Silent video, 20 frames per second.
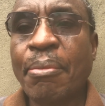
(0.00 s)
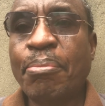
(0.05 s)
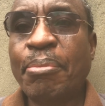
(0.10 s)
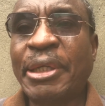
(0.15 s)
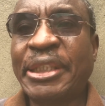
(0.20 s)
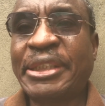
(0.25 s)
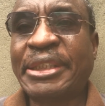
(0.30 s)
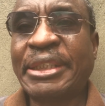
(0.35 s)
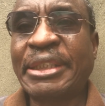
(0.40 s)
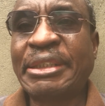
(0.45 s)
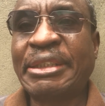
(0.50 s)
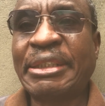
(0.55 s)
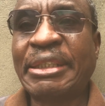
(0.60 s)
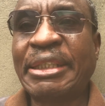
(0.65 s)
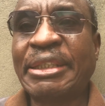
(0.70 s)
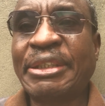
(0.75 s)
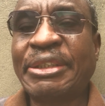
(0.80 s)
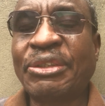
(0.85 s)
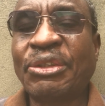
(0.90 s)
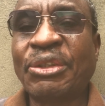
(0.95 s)
But since
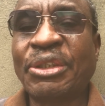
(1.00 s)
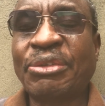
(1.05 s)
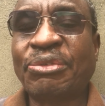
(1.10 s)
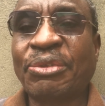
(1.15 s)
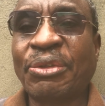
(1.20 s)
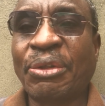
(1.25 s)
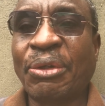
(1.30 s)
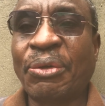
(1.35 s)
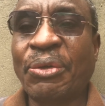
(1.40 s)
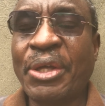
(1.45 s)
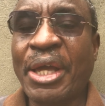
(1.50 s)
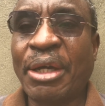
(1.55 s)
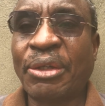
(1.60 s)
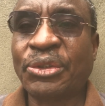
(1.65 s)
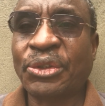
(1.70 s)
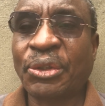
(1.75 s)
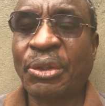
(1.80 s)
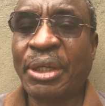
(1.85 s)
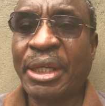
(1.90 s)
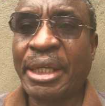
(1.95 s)
this is not for
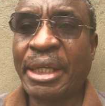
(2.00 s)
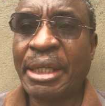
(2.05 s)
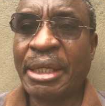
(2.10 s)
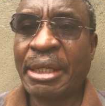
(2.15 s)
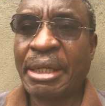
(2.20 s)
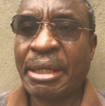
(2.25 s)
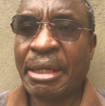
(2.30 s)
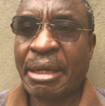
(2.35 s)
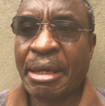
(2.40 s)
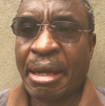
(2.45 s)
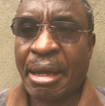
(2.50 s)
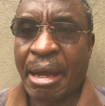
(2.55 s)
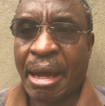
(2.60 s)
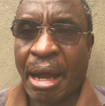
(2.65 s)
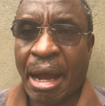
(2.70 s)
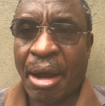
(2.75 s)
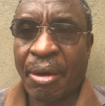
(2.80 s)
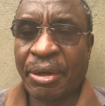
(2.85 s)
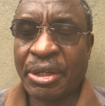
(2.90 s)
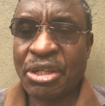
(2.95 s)
Luhyas only,
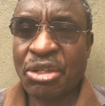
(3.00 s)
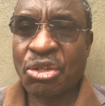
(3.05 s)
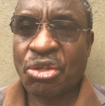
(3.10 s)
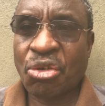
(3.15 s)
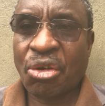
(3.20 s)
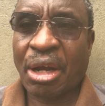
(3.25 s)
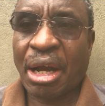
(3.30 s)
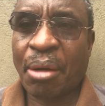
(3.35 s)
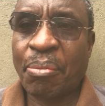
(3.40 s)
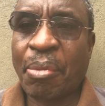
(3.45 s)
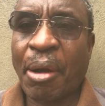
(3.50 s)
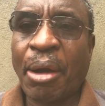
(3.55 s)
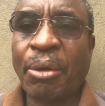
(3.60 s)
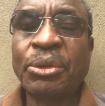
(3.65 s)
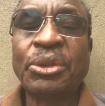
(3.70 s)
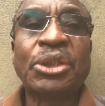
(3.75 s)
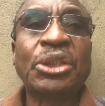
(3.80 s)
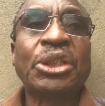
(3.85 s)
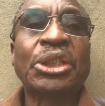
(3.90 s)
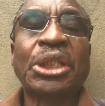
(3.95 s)
I want to talk about